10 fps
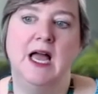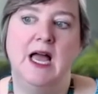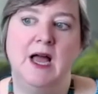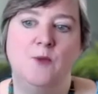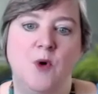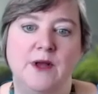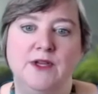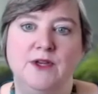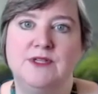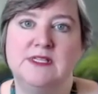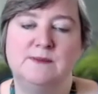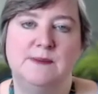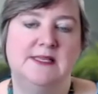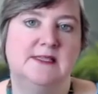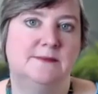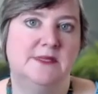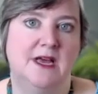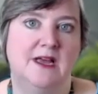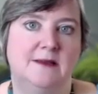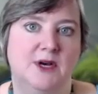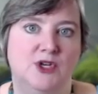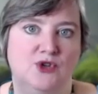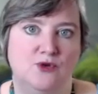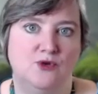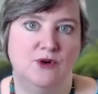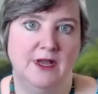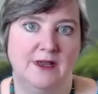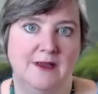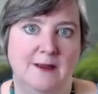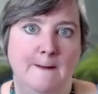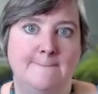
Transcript: I want you to spend some time adoring